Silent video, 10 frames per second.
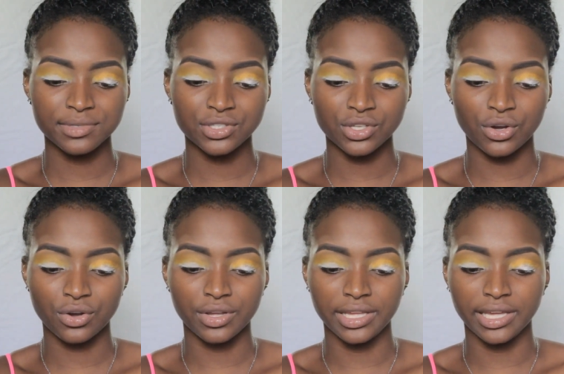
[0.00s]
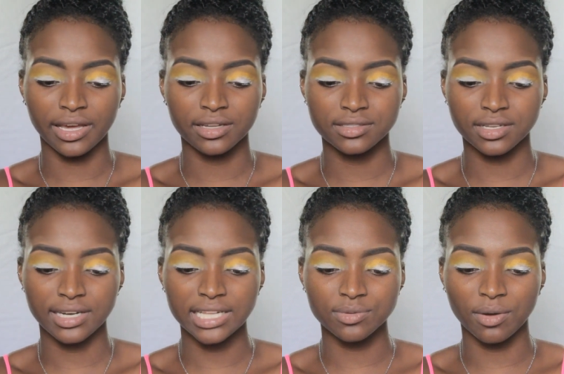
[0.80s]
So yeah, so
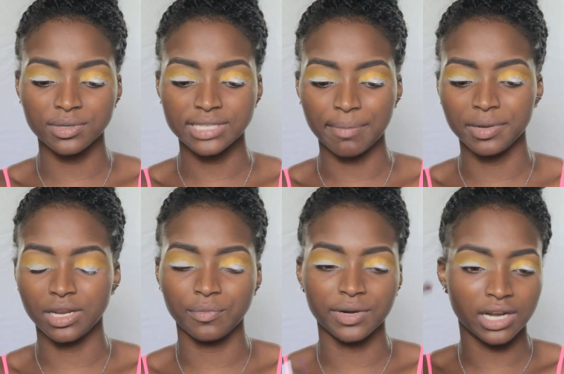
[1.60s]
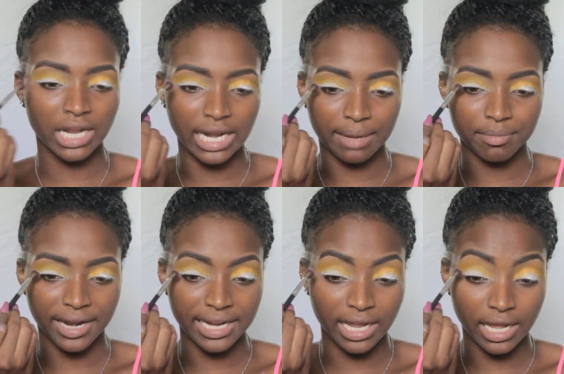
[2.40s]
that's what was happening with the collab,
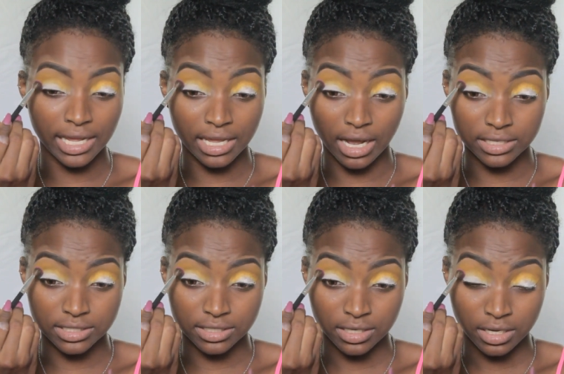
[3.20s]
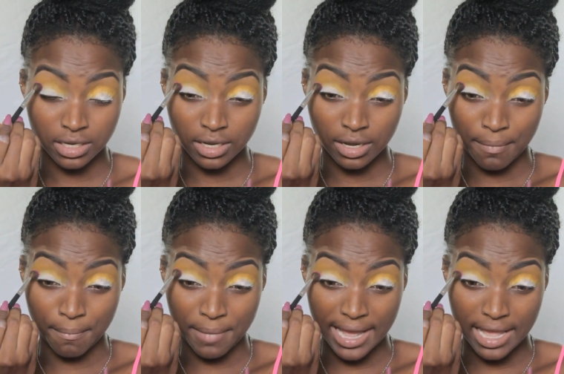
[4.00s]
right? It got
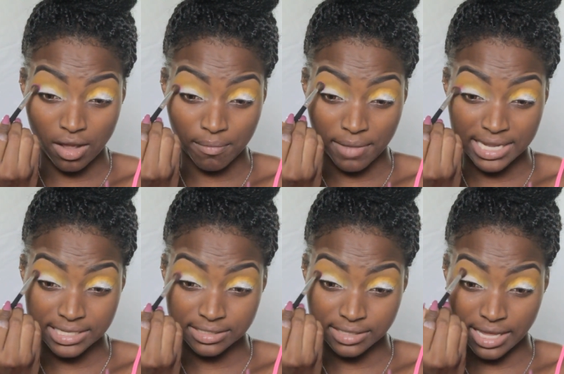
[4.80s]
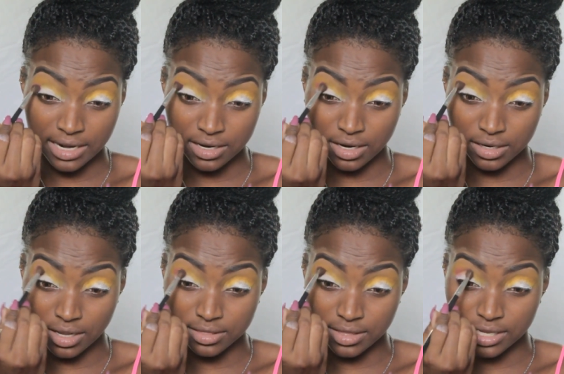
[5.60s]
on my end
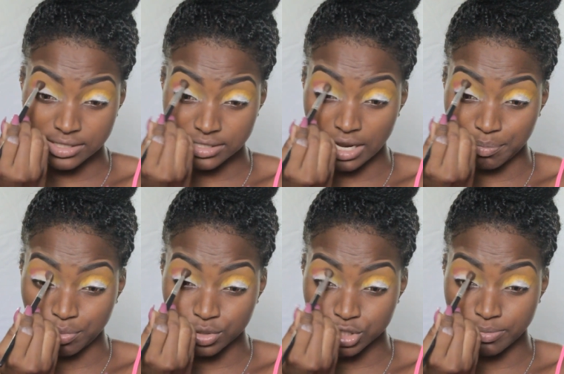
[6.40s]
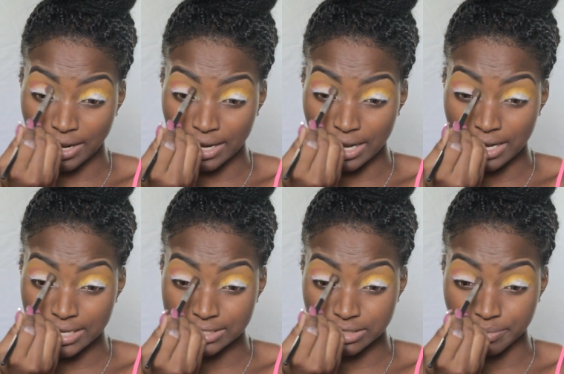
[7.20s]
that things got pushed back a
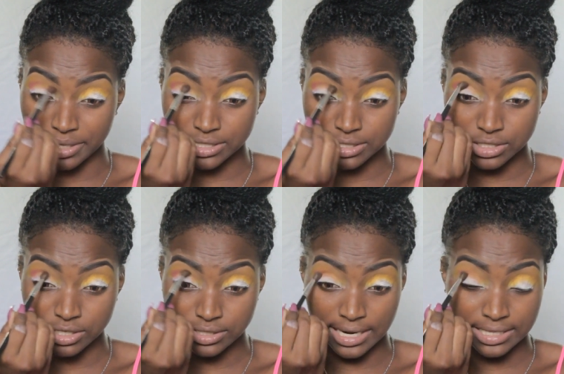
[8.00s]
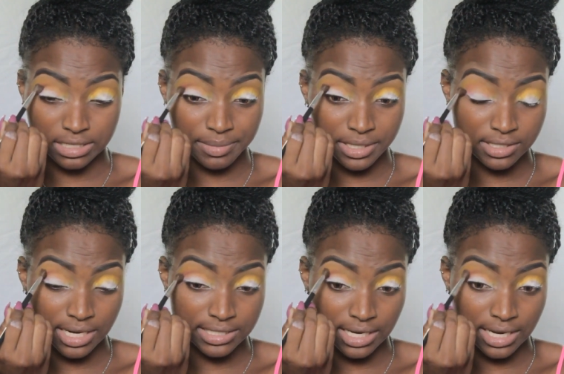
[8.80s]
little bit, just a little bit,
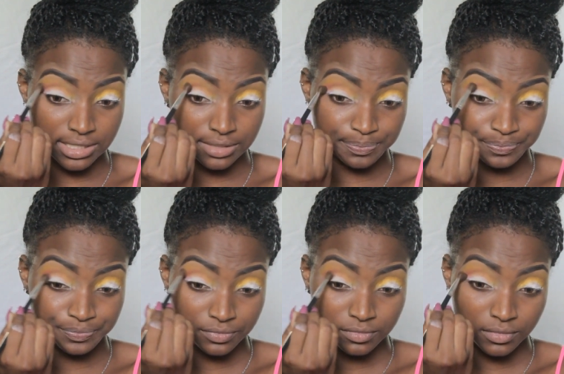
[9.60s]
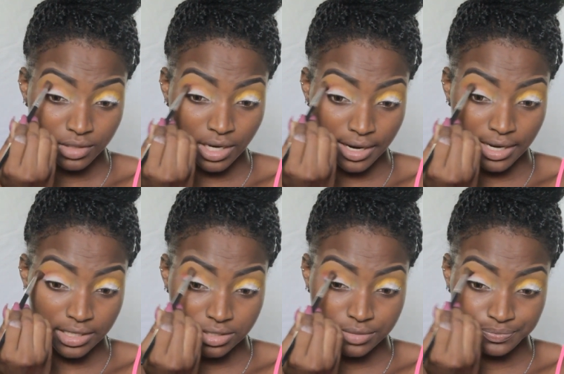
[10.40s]
not a lot. Alright.